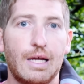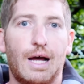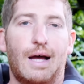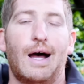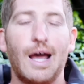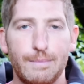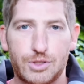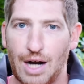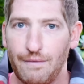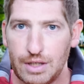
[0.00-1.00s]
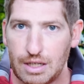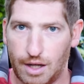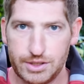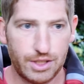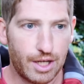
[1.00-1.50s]
Uh, I am traveling
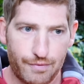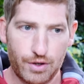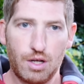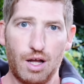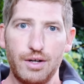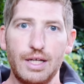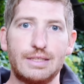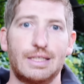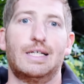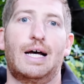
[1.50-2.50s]
constantly in different continents.